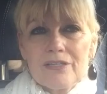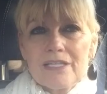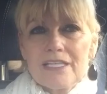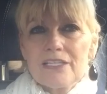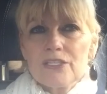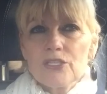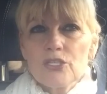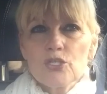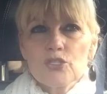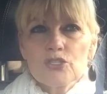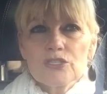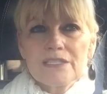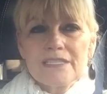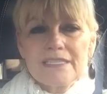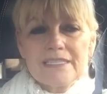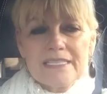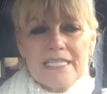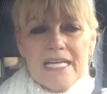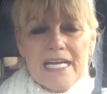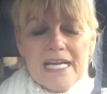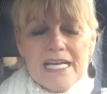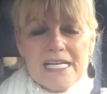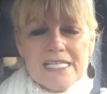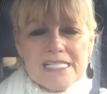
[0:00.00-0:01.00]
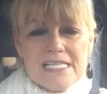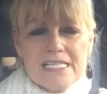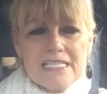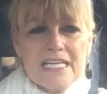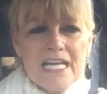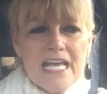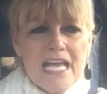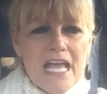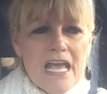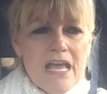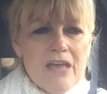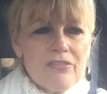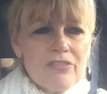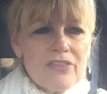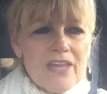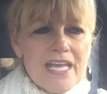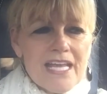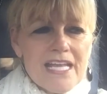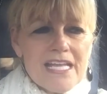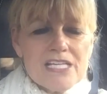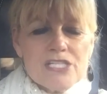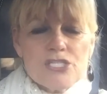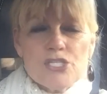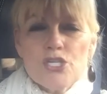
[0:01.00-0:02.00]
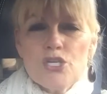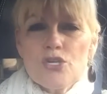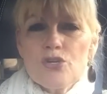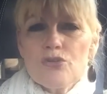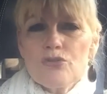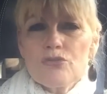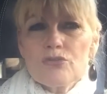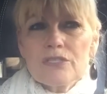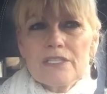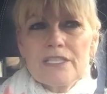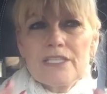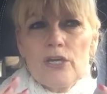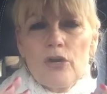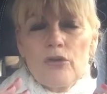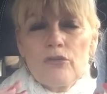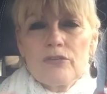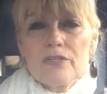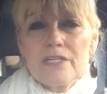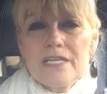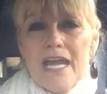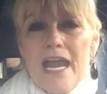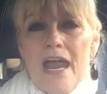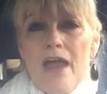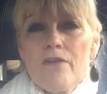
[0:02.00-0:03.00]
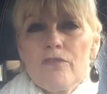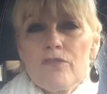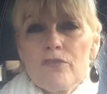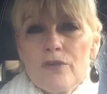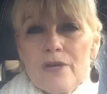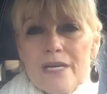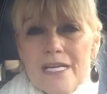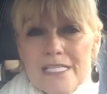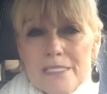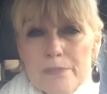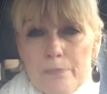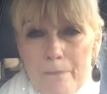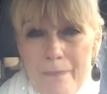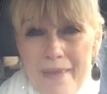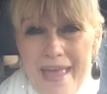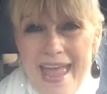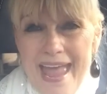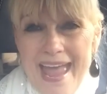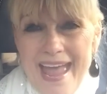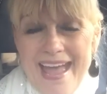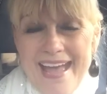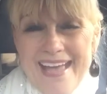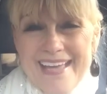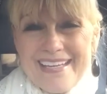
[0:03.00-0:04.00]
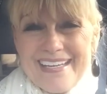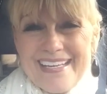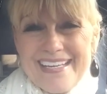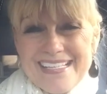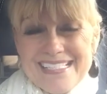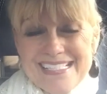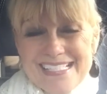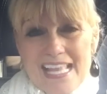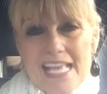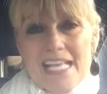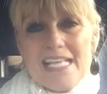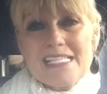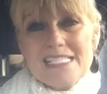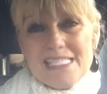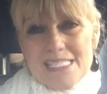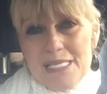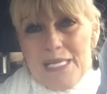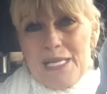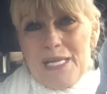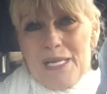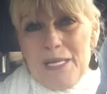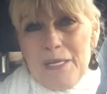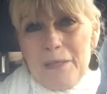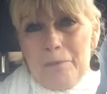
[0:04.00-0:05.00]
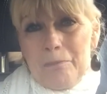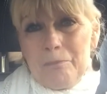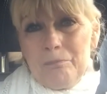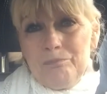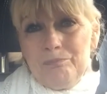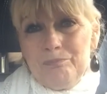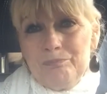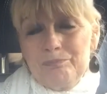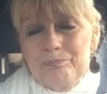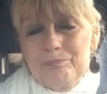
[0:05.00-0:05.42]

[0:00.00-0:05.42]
It usually does. And things usually are never as bad as they seem.